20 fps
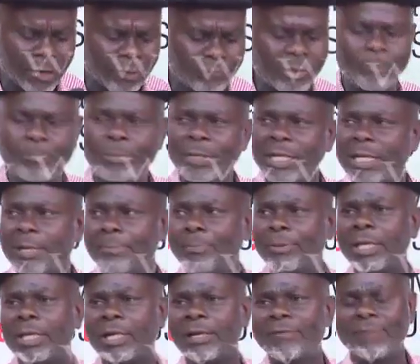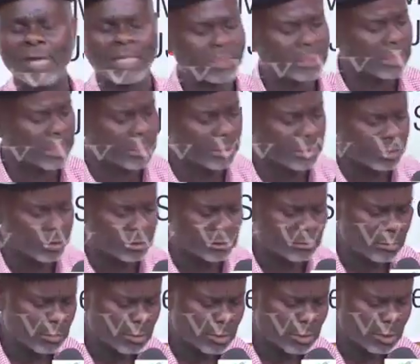of the PDP Rivers State,
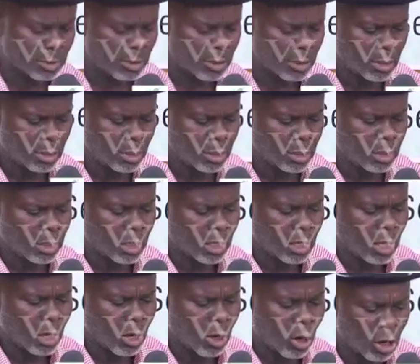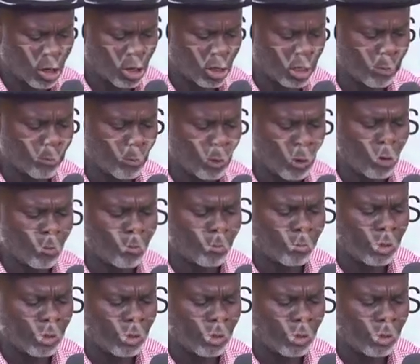Honorable